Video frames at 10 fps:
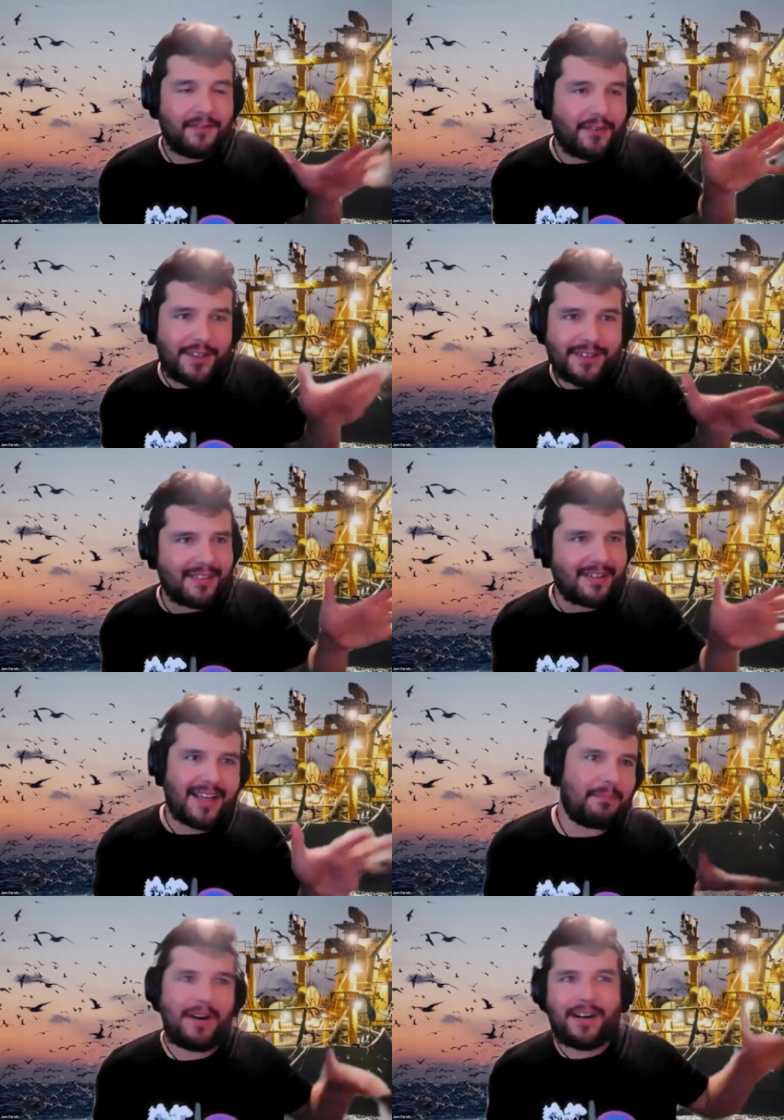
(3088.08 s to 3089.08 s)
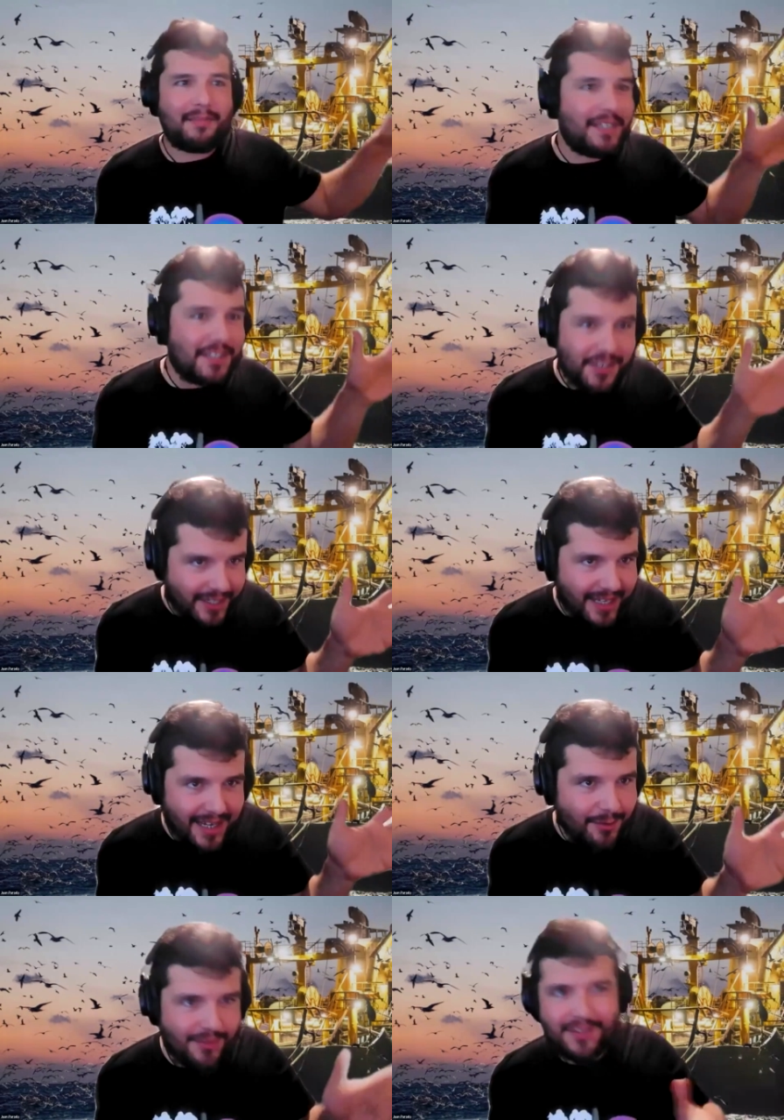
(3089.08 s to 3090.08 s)
different like parliamentary
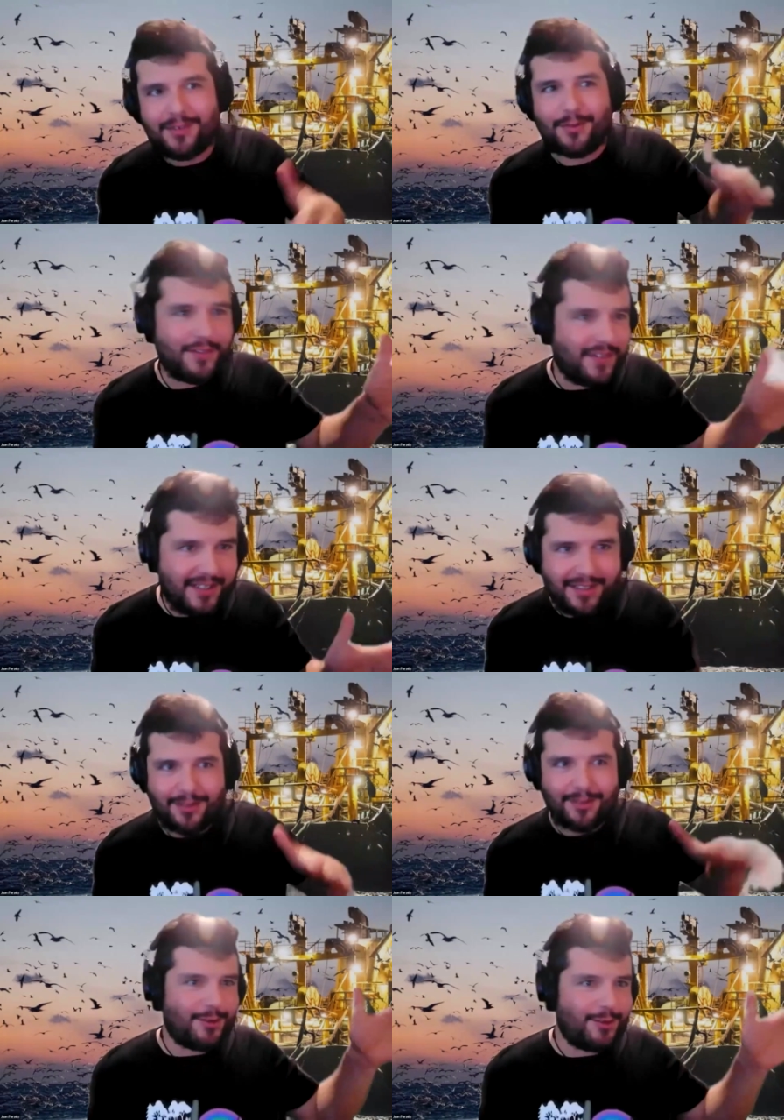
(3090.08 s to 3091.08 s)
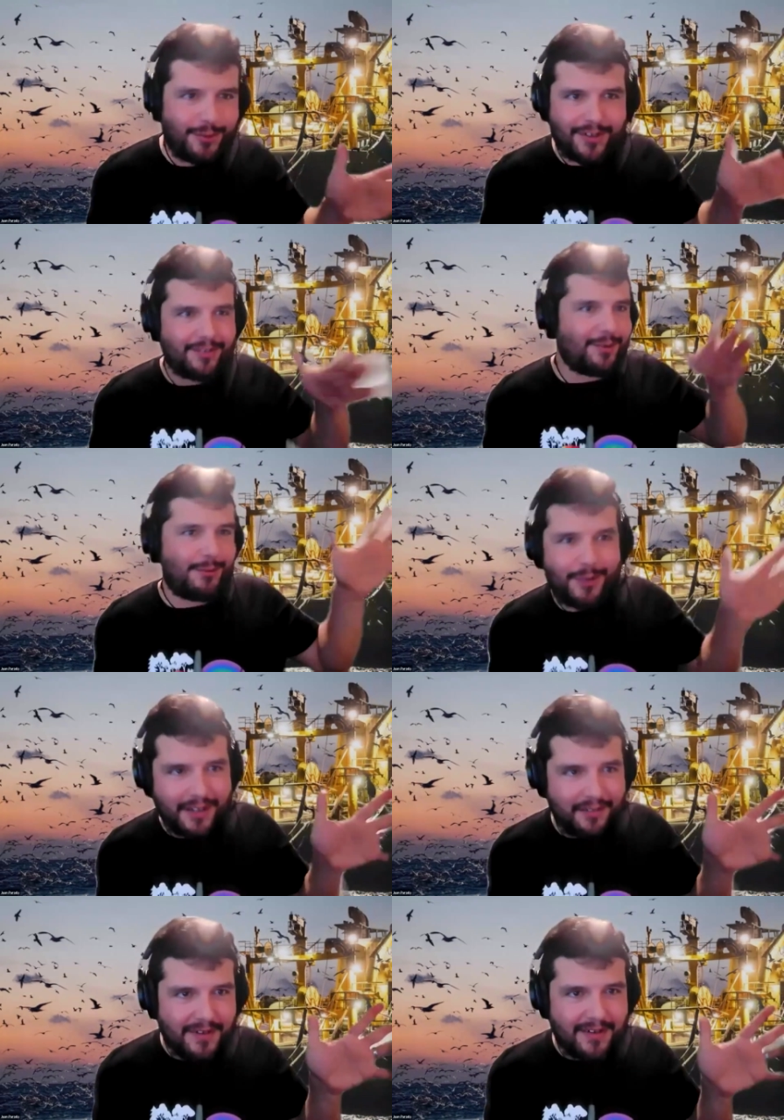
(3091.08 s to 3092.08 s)
houses or Senate or Congress or
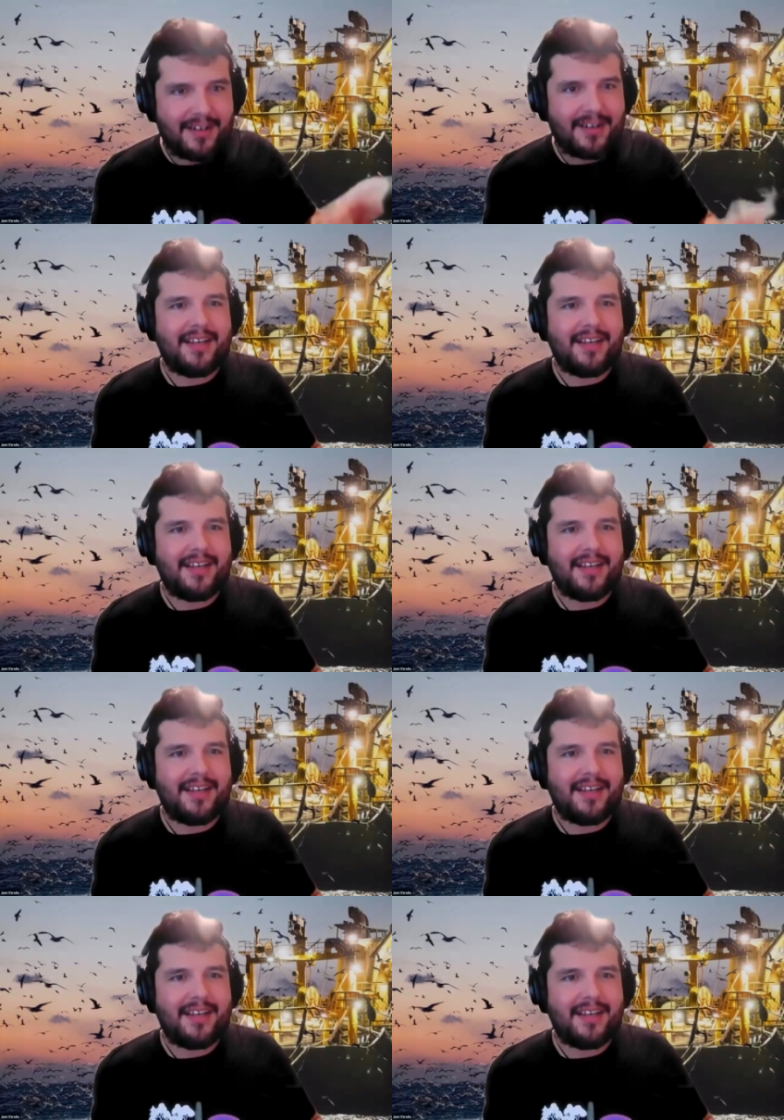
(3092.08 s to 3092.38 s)
whatever.